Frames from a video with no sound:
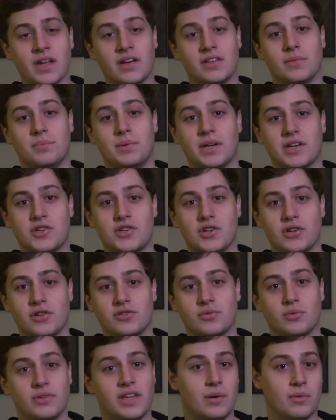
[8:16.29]
The
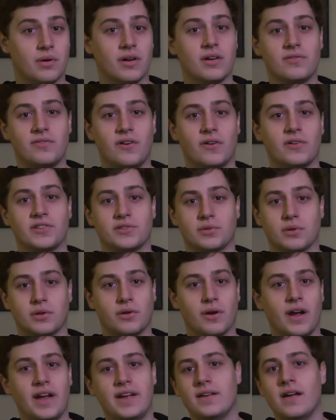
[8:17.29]
pictures when they were in focus were
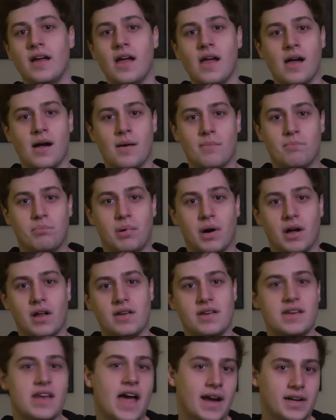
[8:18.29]
great, but
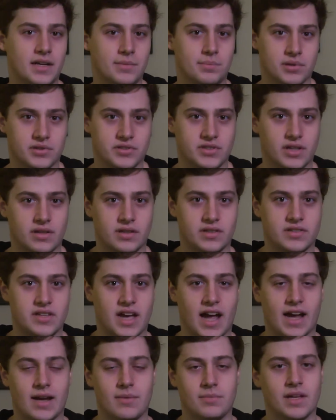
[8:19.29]
90% of the
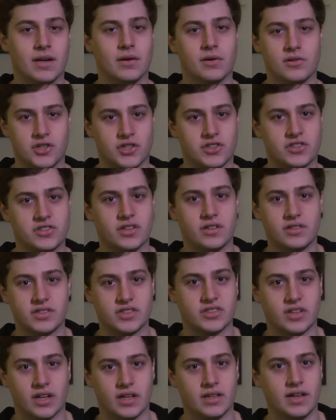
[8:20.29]
time they were just
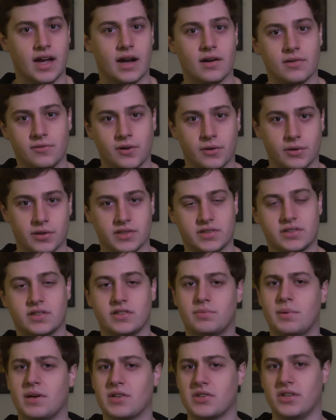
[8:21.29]
slightly out of focus,
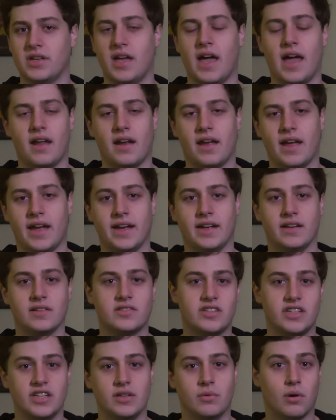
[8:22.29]
especially at a
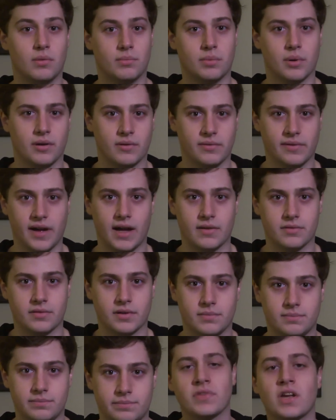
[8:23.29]
T1.5.
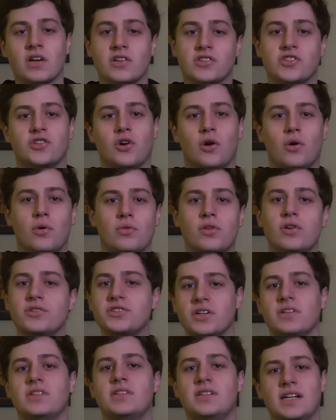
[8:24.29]
So those
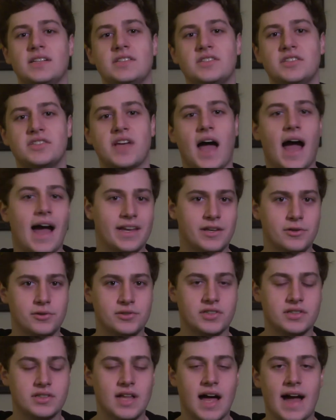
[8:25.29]
are the lenses I
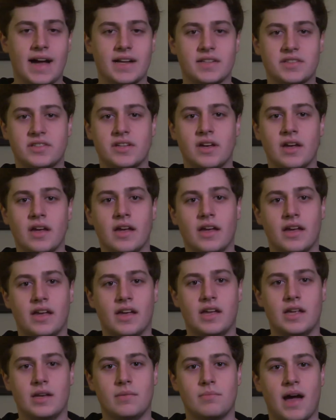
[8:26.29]
use a lot
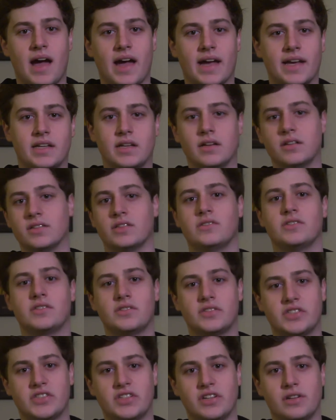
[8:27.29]
in my
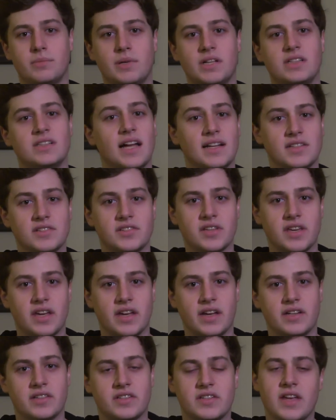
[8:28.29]
cinema lens
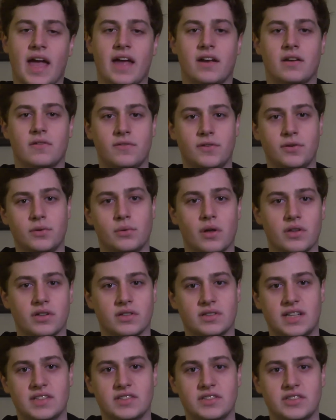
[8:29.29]
kit and a few other
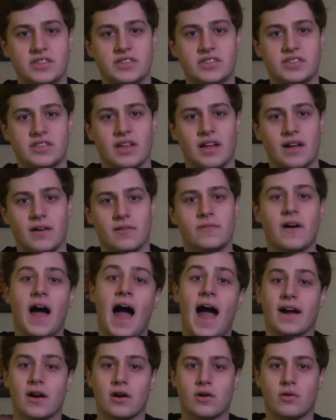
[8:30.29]
lenses of
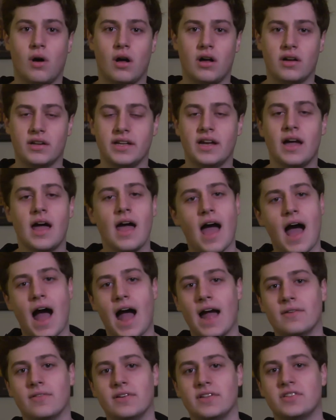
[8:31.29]
higher quality.
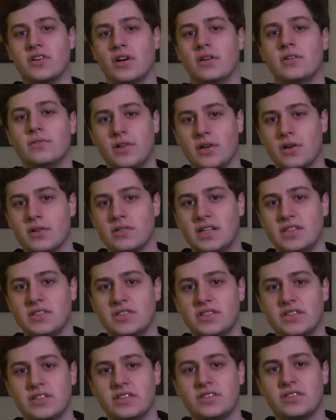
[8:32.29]
I have a ton of other
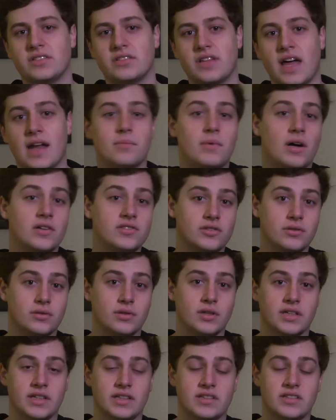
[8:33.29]
lenses that I'm also
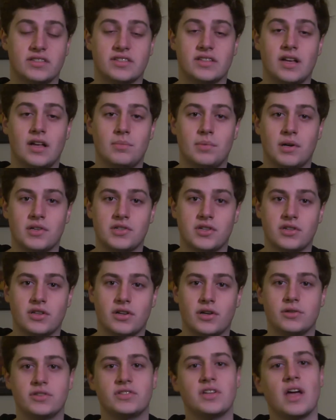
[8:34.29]
looking to sell a bunch of
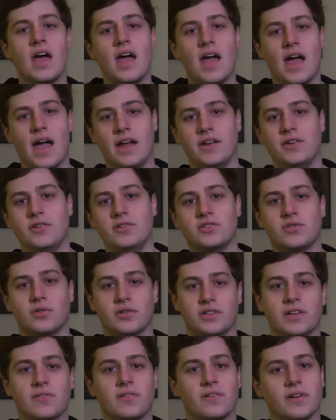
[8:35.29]
those and use for
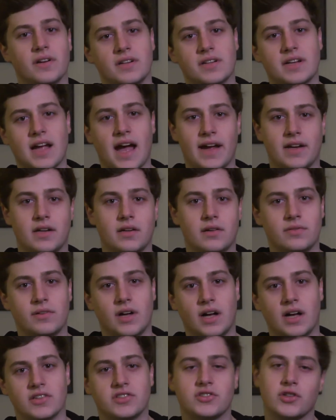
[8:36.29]
different kind
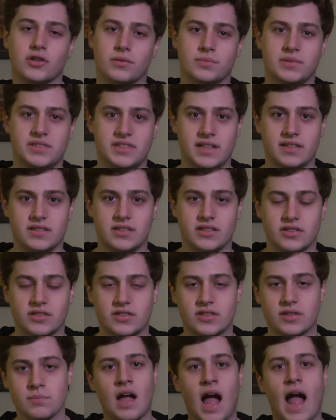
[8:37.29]
of
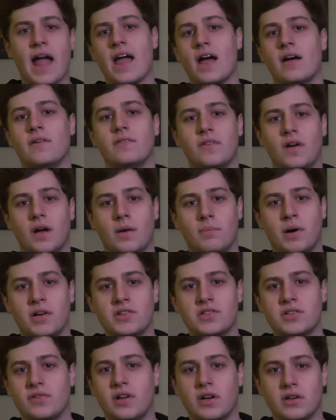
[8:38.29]
circumstances. I have a
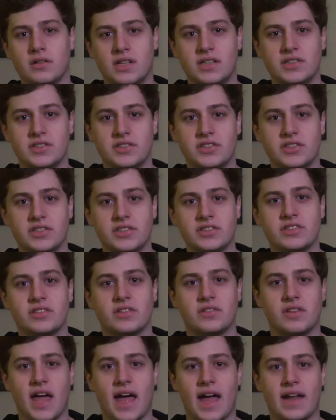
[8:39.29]
bunch of other lenses
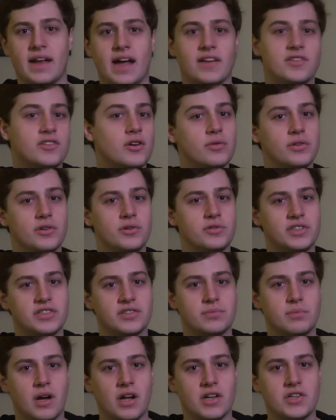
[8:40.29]
that I don't use
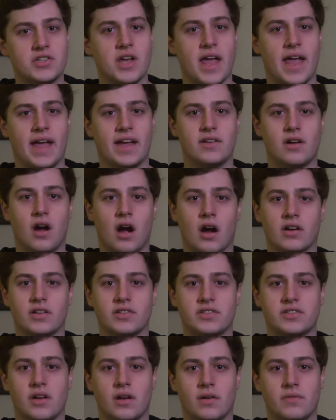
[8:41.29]
as much and
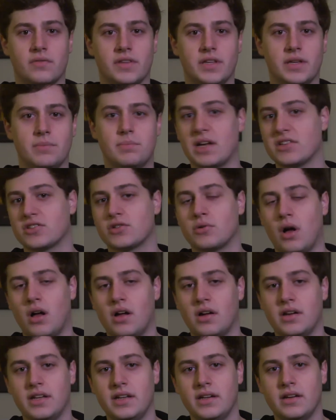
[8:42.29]
aren't of the best
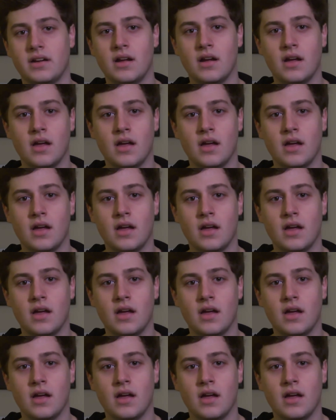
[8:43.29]
quality.